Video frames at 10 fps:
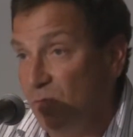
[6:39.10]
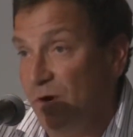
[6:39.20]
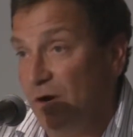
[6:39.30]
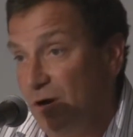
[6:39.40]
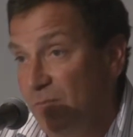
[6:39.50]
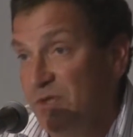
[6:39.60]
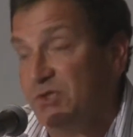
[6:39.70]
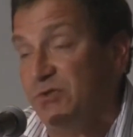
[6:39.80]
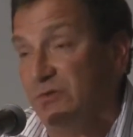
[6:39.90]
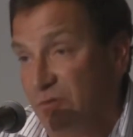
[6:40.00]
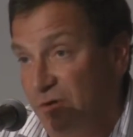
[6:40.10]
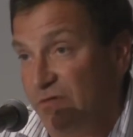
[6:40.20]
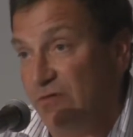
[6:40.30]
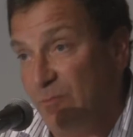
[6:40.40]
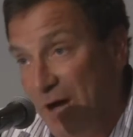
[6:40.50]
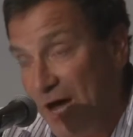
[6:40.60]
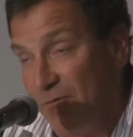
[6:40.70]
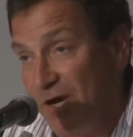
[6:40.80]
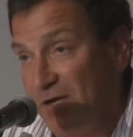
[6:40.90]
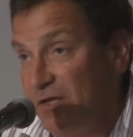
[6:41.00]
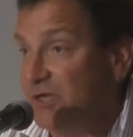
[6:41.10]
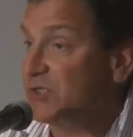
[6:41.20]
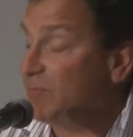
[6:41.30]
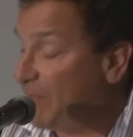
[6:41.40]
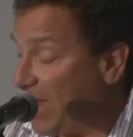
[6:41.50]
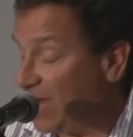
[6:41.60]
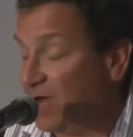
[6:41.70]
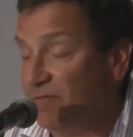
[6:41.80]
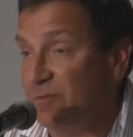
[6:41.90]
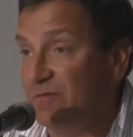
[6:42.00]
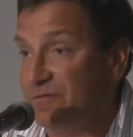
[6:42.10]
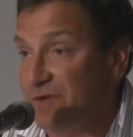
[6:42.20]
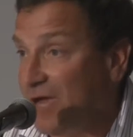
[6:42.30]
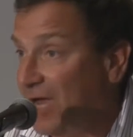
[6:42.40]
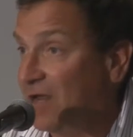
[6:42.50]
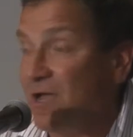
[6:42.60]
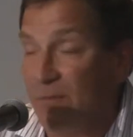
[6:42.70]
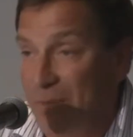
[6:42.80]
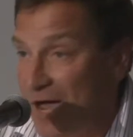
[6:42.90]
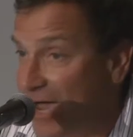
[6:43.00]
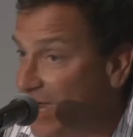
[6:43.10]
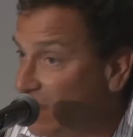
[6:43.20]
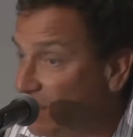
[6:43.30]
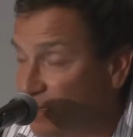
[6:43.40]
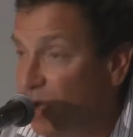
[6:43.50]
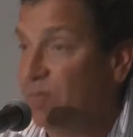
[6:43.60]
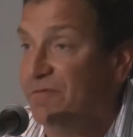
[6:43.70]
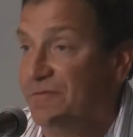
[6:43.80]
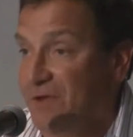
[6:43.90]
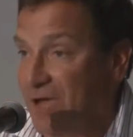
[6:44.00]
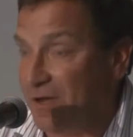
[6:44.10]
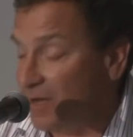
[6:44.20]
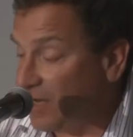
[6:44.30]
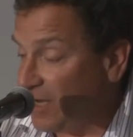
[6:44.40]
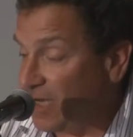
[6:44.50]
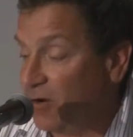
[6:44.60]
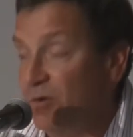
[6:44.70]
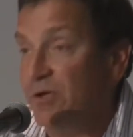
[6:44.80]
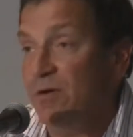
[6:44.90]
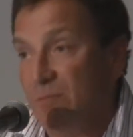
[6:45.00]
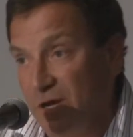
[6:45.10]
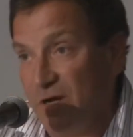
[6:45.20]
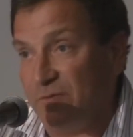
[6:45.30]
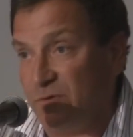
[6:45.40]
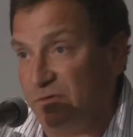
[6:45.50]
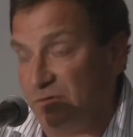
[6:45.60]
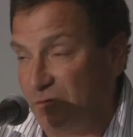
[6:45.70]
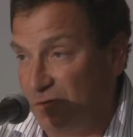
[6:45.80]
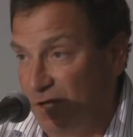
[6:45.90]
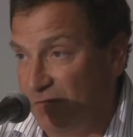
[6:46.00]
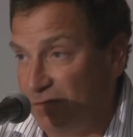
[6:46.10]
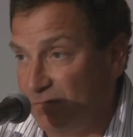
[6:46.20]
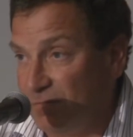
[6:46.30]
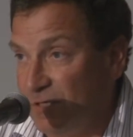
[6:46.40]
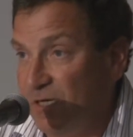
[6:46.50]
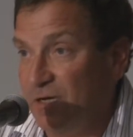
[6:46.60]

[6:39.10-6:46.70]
where emission sources, by regulation, by government fiat, by global fiat, can only emit up to a certain level.